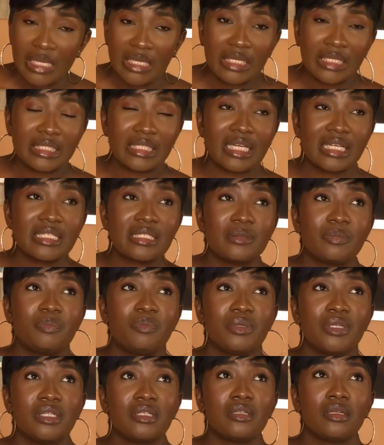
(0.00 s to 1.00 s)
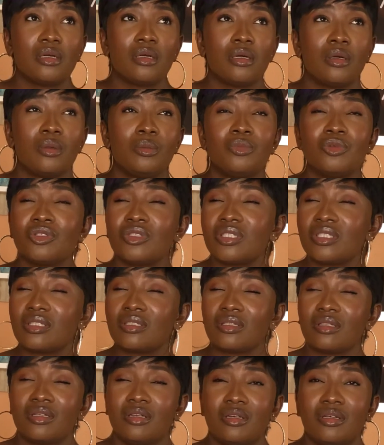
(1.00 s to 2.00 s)
It has been
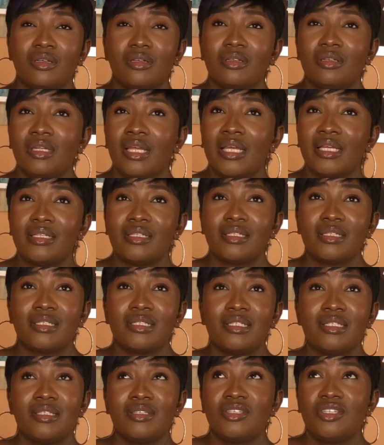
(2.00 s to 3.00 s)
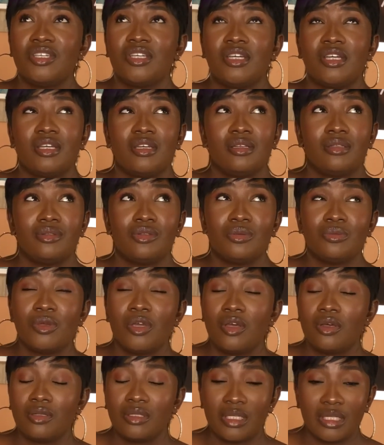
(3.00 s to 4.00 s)
almost like this year, to be
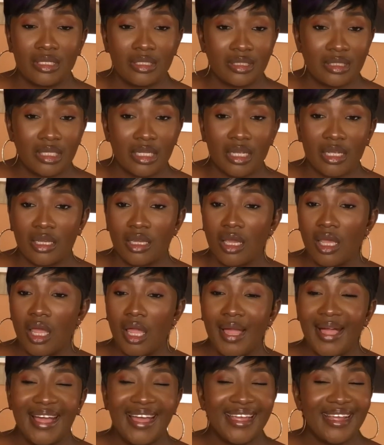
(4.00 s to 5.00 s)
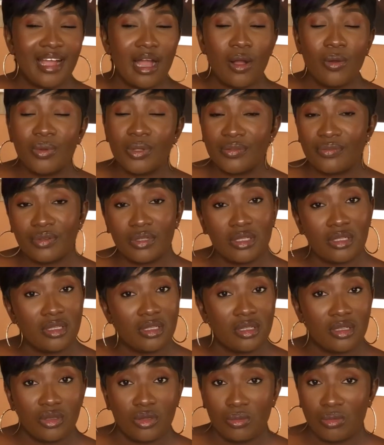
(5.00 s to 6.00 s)
honest. Like, I can't wait for this
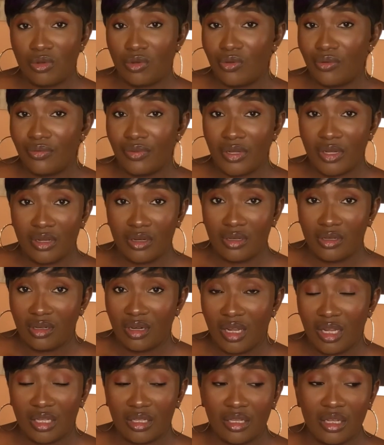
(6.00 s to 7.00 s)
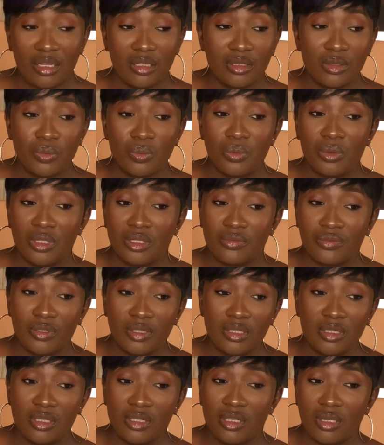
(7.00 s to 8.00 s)
year to be over. I can't wait for
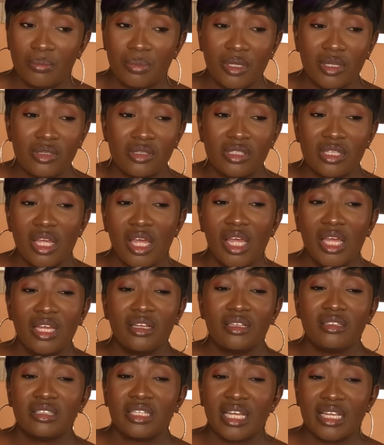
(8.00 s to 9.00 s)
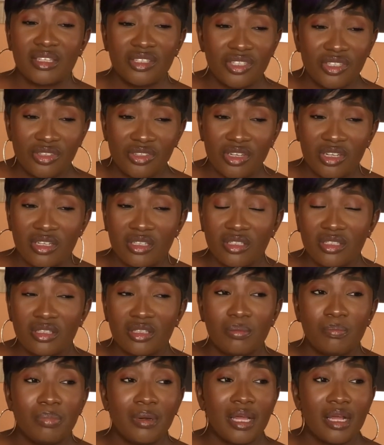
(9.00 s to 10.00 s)
this year because Nigerians,
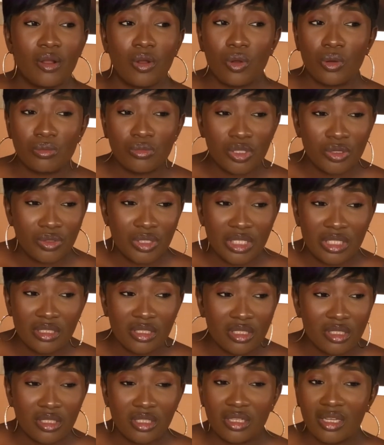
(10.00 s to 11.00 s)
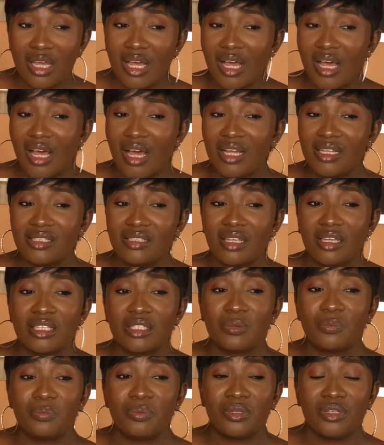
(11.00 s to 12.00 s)
the black community, has
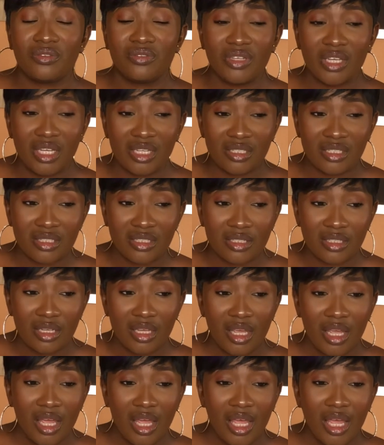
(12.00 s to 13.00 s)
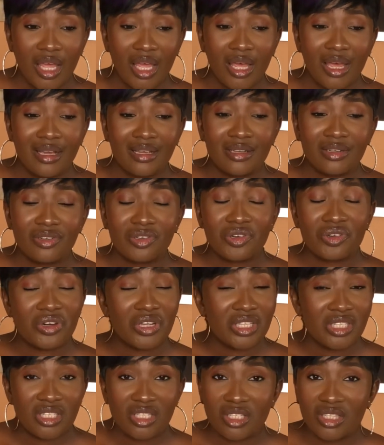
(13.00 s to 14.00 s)
experienced
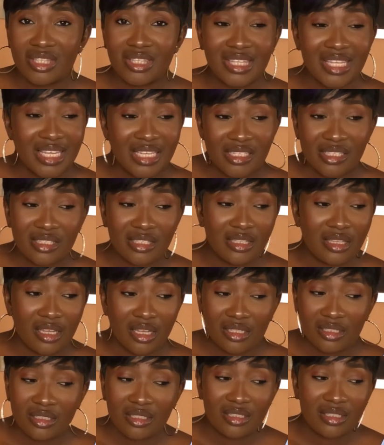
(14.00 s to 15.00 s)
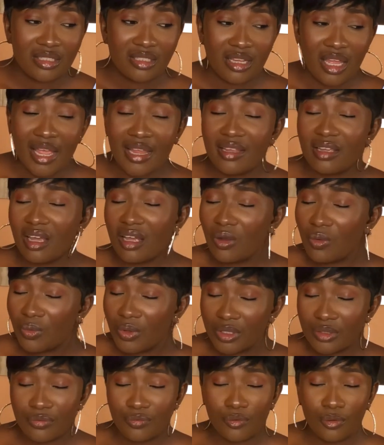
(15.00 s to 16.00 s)
crazy things that I can't
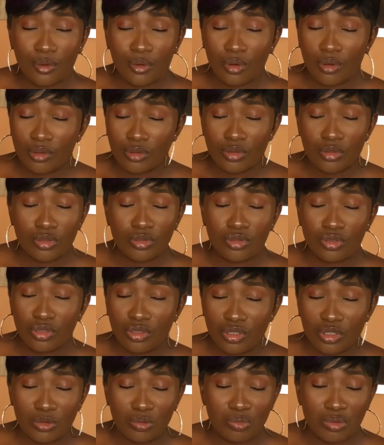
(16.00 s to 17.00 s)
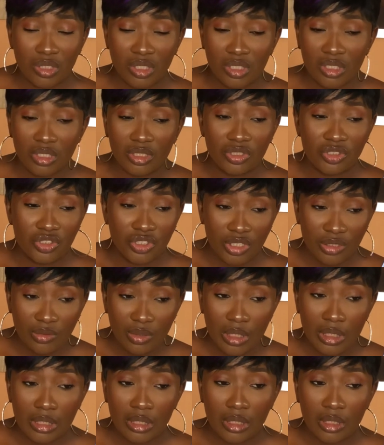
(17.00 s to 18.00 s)
wait for us to just be in
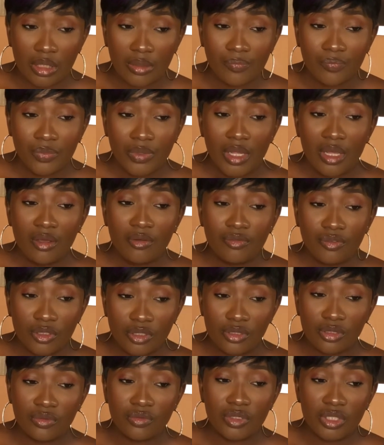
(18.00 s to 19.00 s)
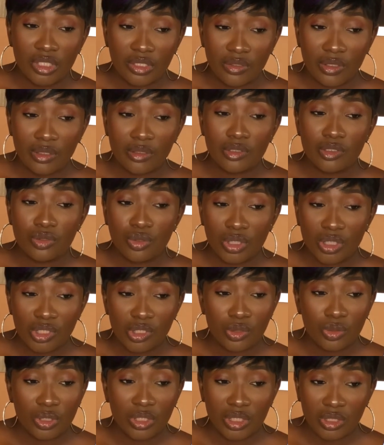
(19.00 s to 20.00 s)
January, 1st of January
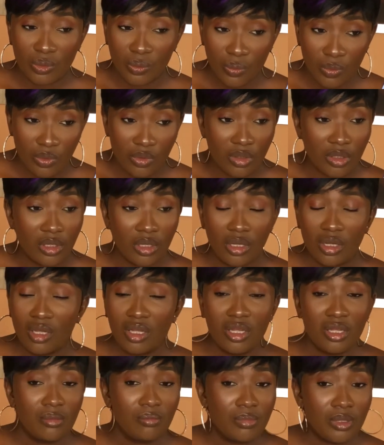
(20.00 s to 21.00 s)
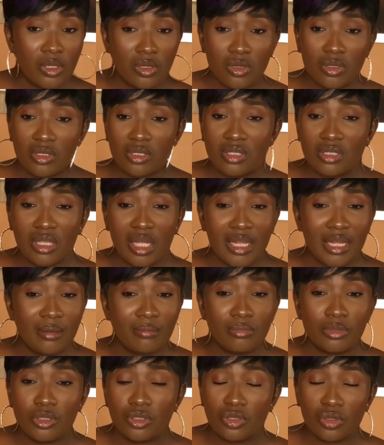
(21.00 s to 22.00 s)
2021, because I
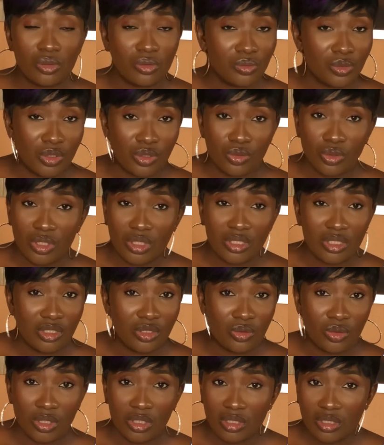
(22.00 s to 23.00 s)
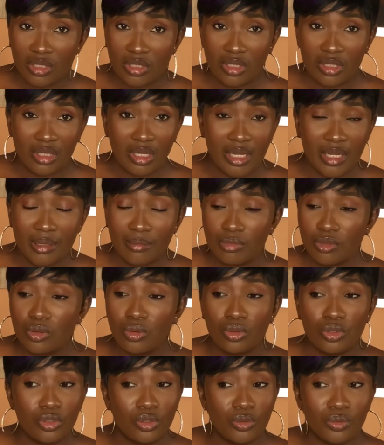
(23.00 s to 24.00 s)
am done with 2020. I am
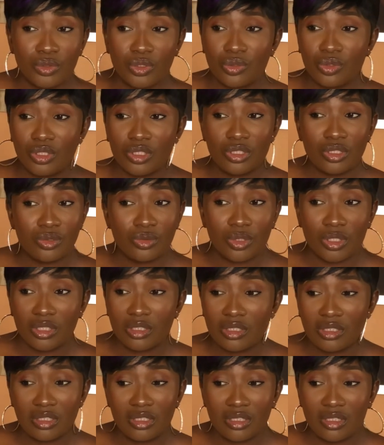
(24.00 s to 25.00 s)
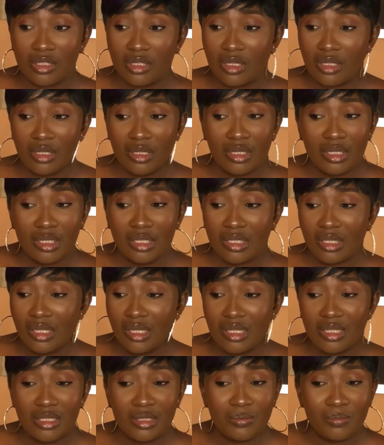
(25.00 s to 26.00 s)
so done with 2020.
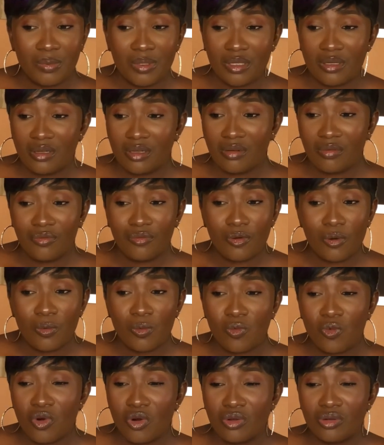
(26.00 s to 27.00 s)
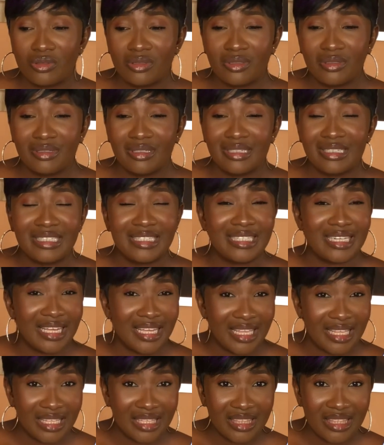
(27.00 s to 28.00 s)
It's been from one
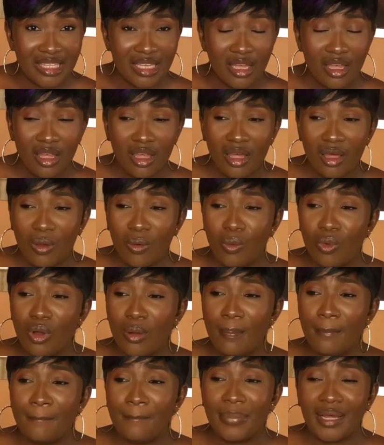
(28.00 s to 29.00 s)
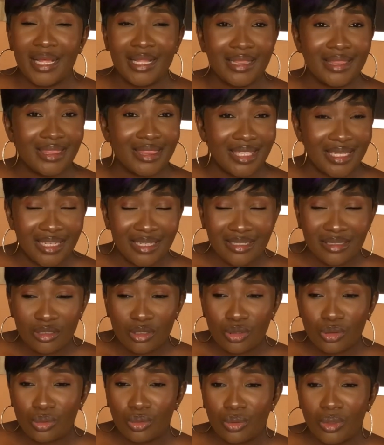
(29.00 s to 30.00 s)
death, one bad thing
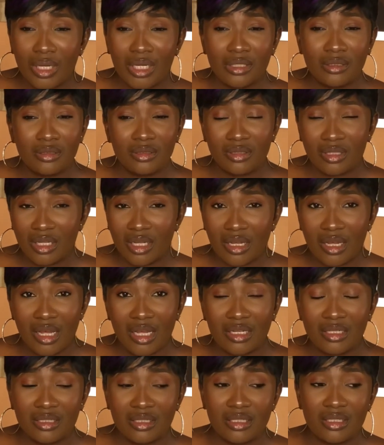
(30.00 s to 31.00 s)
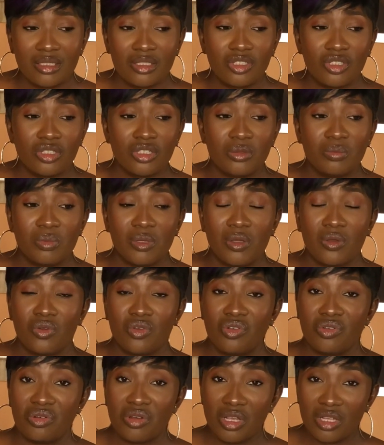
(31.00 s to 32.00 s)
to another, and it's just been
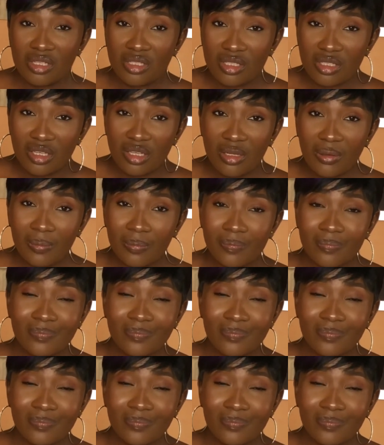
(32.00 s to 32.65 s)
crazy.